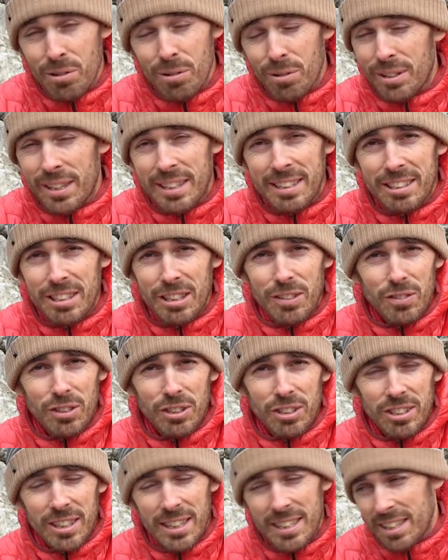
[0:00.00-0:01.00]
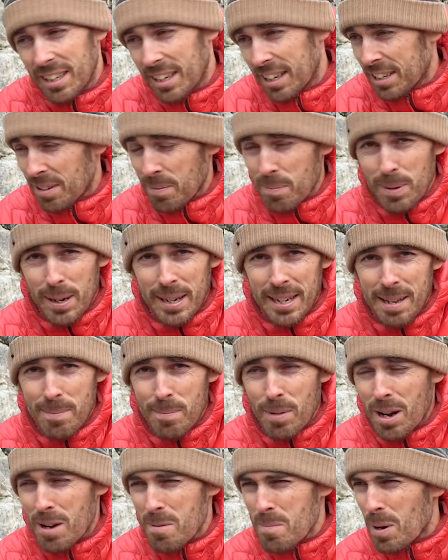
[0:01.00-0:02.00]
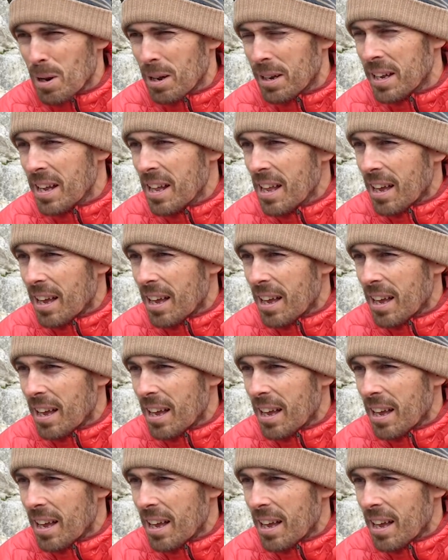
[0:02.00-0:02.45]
or things that you've just seen that are completely mind-blowing.